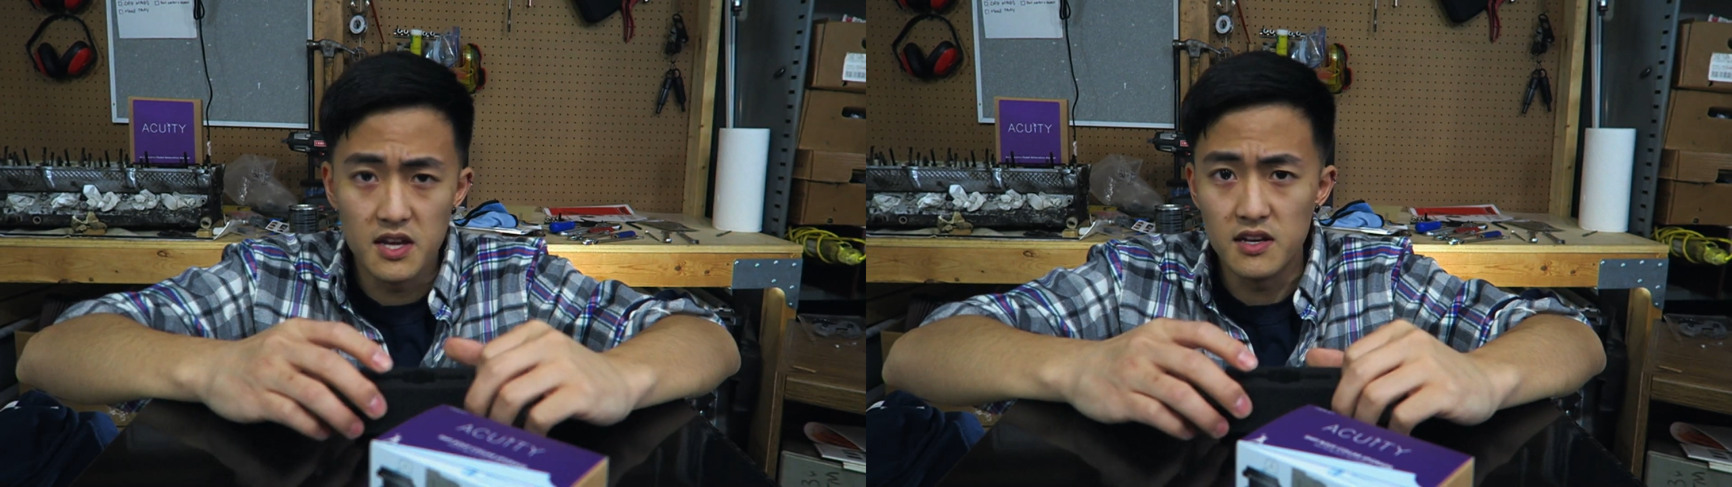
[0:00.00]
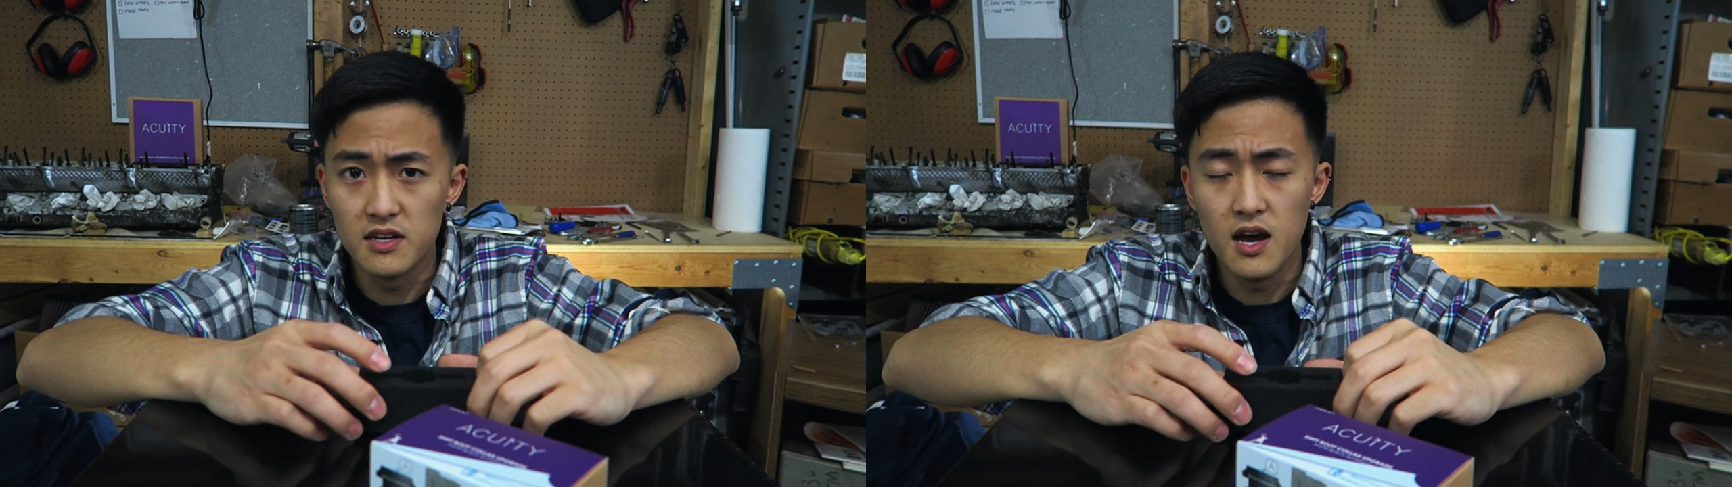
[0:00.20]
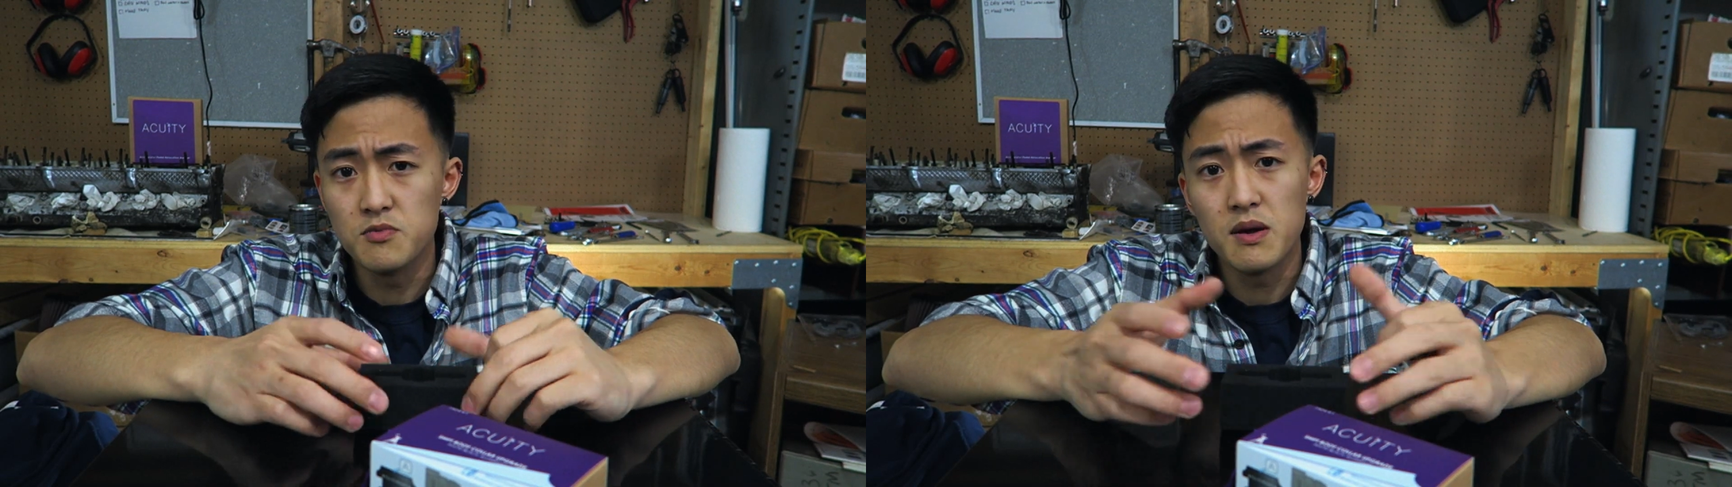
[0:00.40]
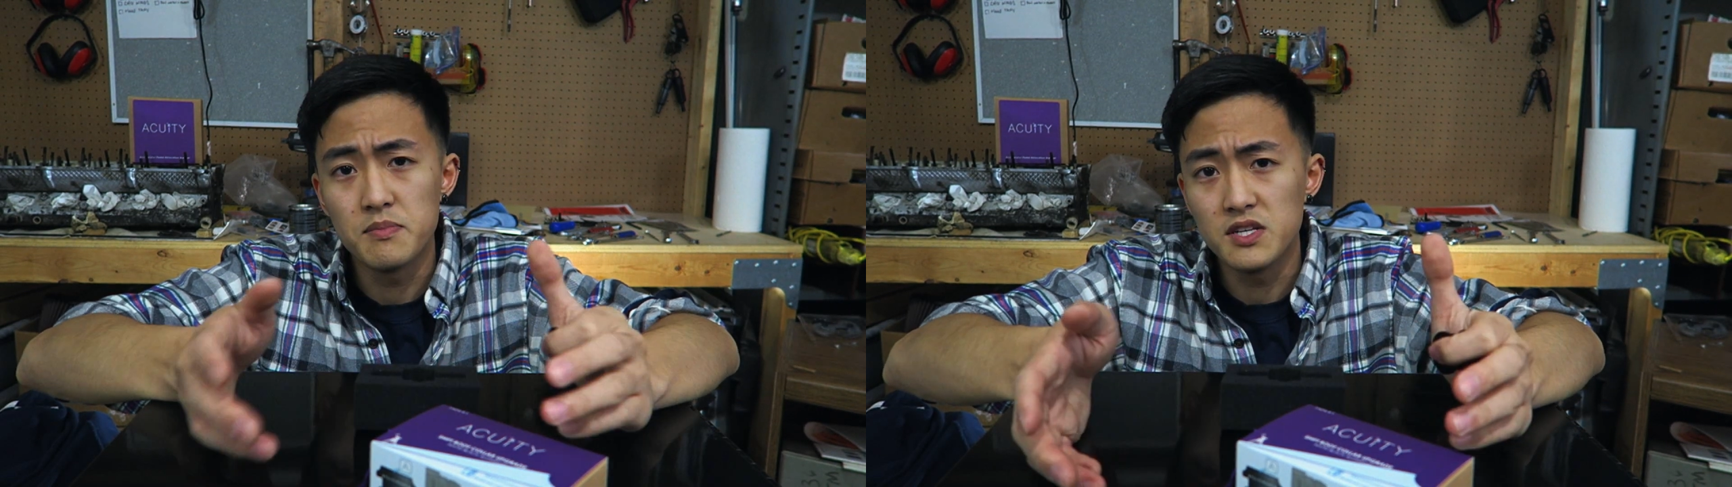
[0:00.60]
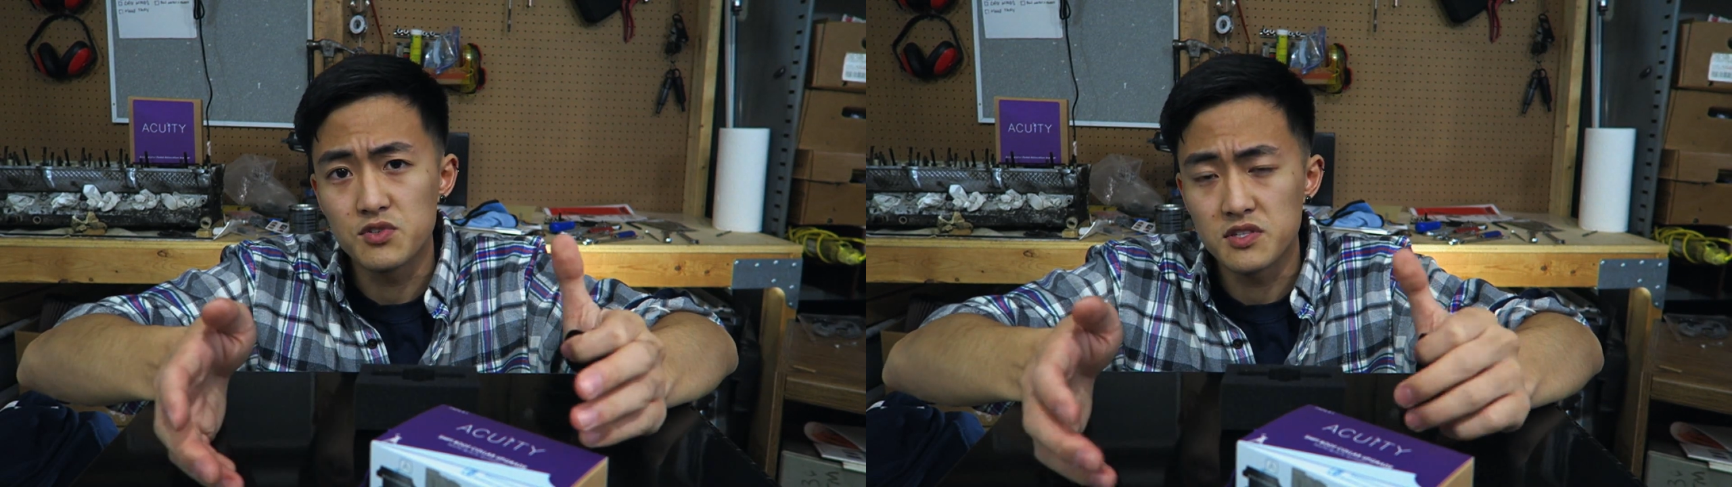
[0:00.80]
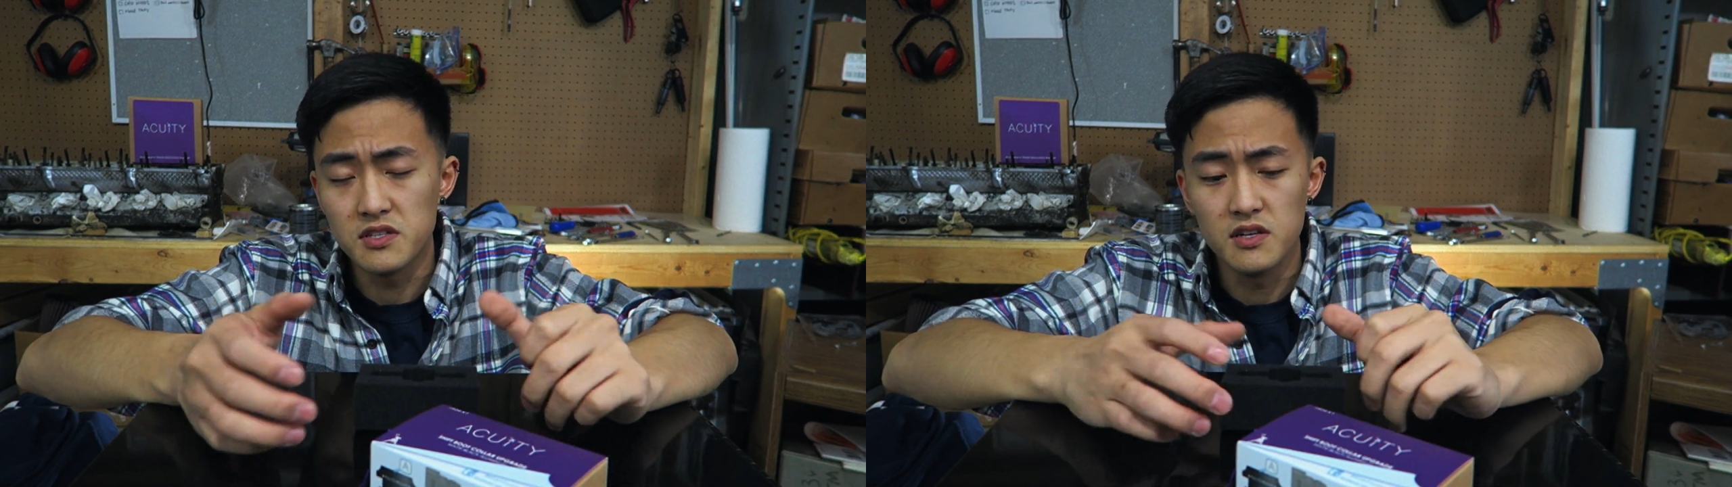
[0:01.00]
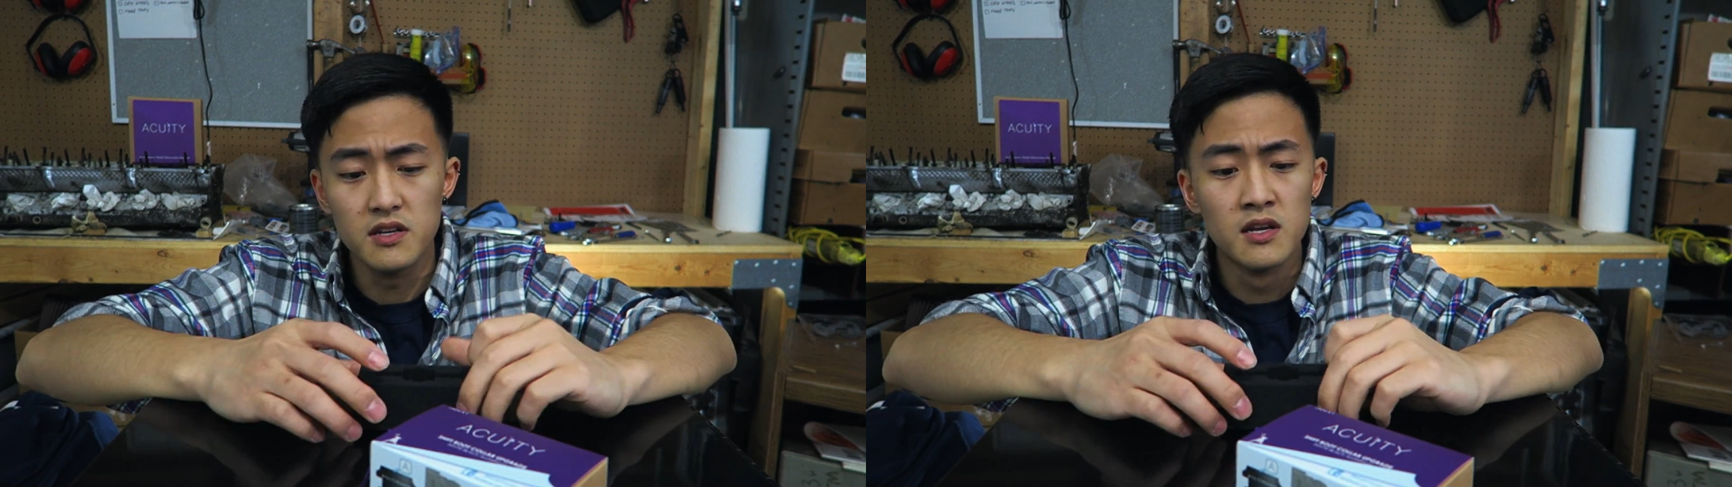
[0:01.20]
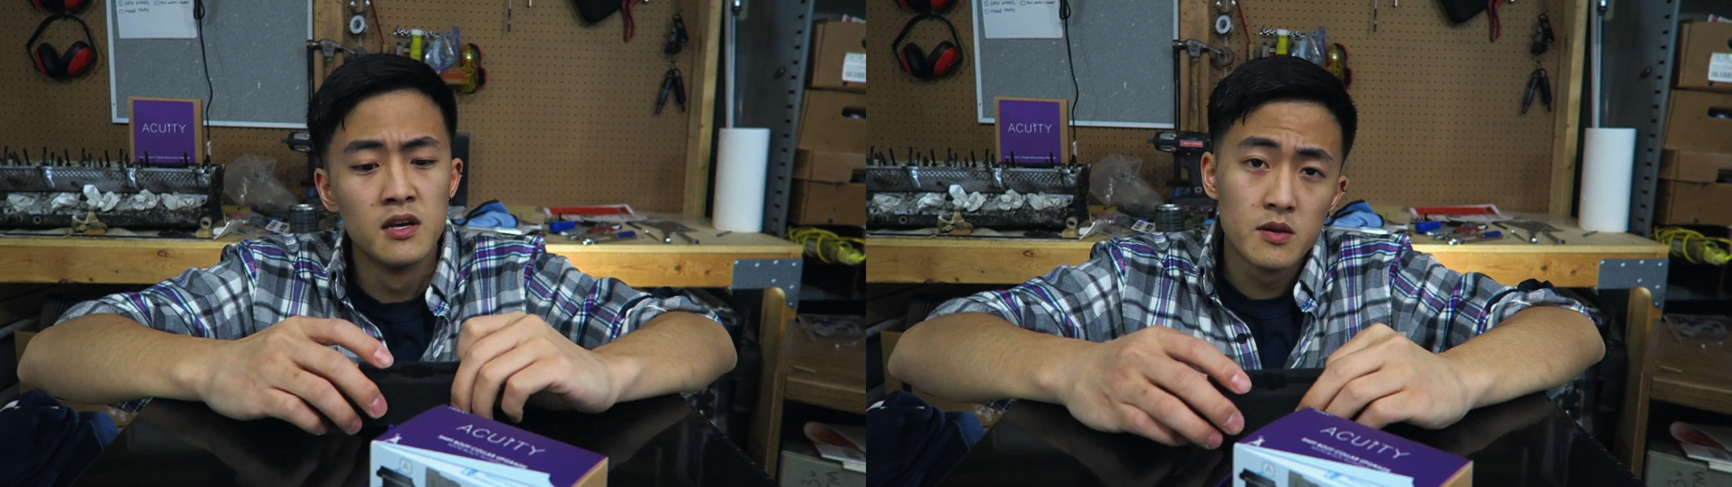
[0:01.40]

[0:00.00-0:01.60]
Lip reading: that you might be interested in.